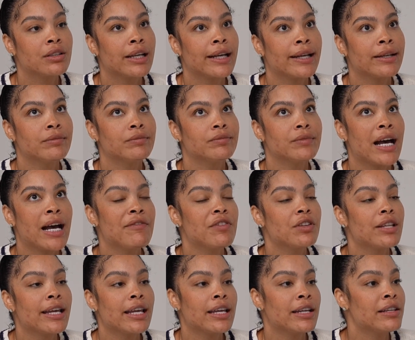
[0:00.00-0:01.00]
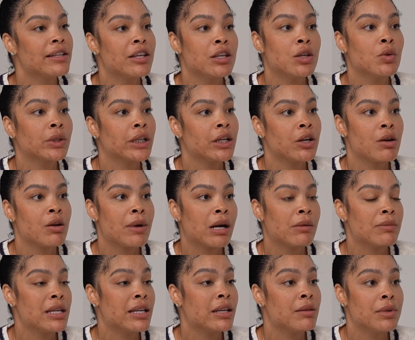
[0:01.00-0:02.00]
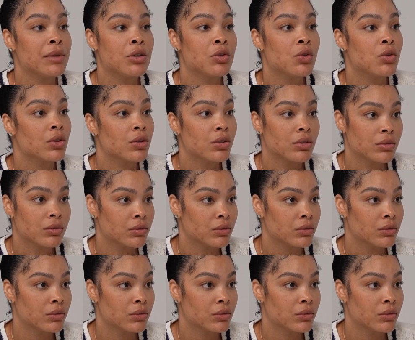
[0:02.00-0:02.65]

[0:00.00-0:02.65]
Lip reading: Like I feel like anything you want to know about me could be Googled.